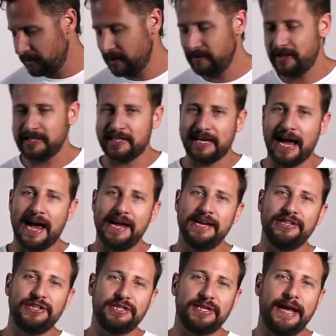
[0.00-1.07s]
This guy,
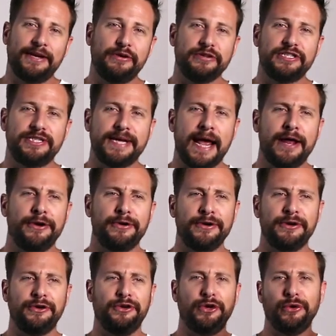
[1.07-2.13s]
he's just like your
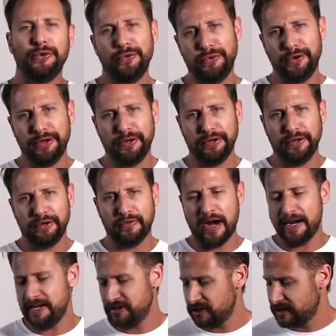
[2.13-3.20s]
standard dude,
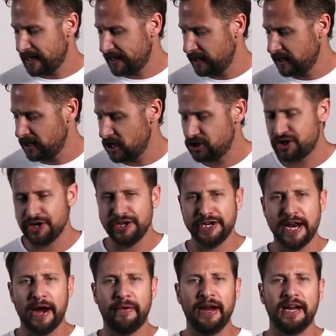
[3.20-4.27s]
right? He's just like a
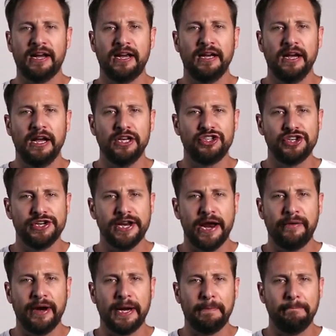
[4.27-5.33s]
generic
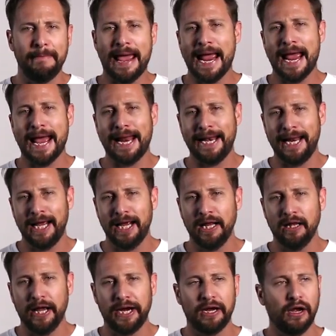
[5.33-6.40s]
man,
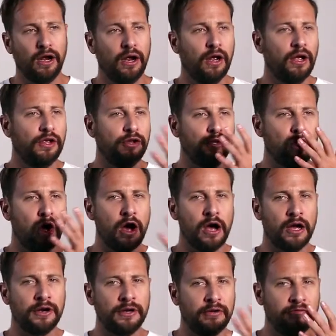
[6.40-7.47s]
like
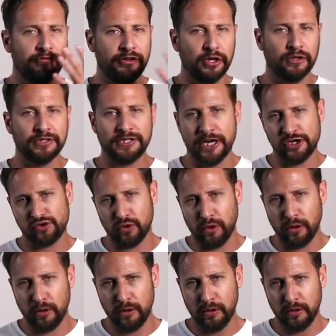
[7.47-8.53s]
Yawnville
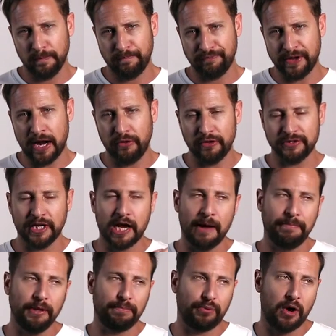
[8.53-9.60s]
Central. Now, there's a
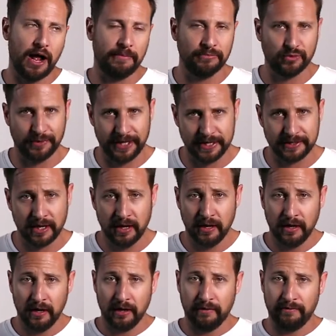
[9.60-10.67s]
couple of problems with this.
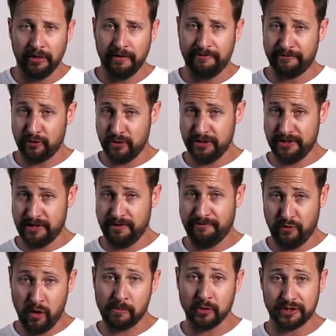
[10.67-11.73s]
The first and
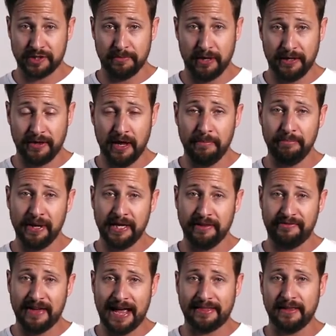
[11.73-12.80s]
foremost among them being the
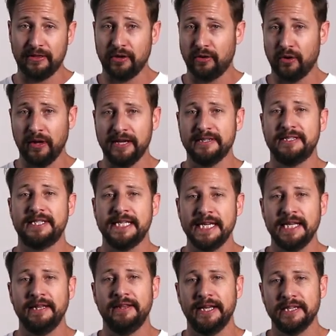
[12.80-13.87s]
fact that the girl has
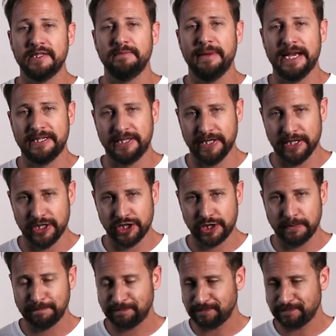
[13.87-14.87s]
seen this message